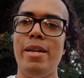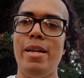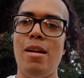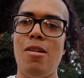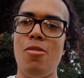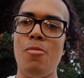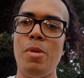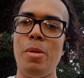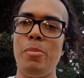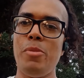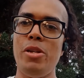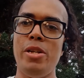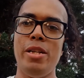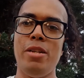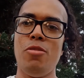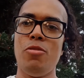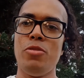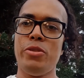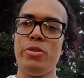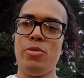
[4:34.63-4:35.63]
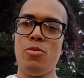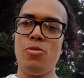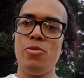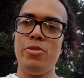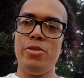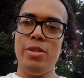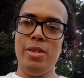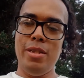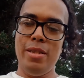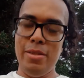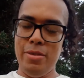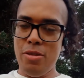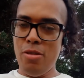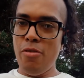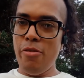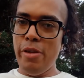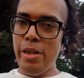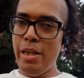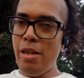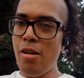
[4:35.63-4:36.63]
All my money goes towards it, and it's
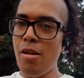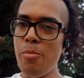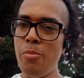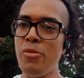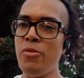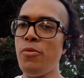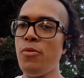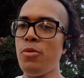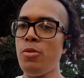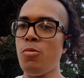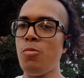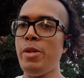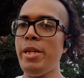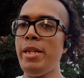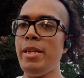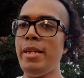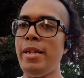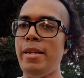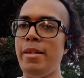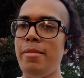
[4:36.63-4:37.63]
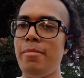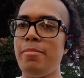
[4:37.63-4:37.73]
already gone before the weekend.